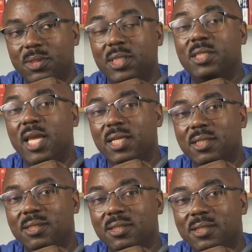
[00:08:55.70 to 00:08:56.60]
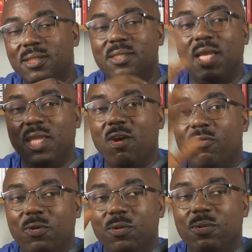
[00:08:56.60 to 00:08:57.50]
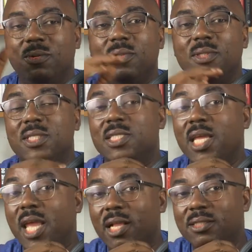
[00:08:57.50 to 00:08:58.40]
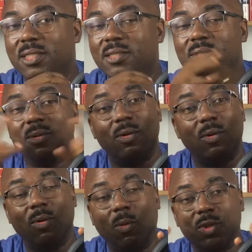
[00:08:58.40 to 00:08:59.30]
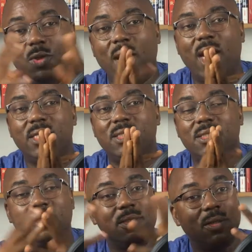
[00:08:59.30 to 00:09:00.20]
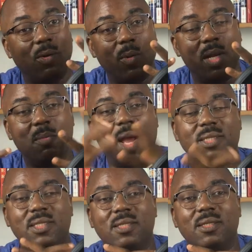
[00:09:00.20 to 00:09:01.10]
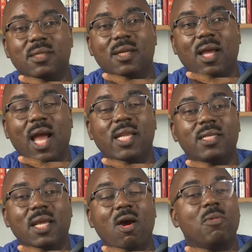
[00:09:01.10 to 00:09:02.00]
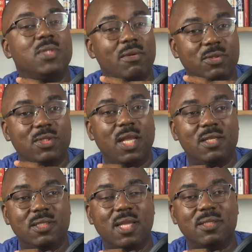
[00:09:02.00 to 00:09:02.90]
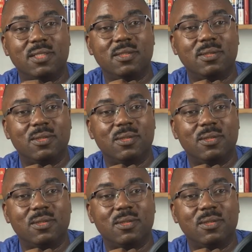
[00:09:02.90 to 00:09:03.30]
Till then, take care of you, stay healthy, wash your hands, wear the mask, and observe social distancing.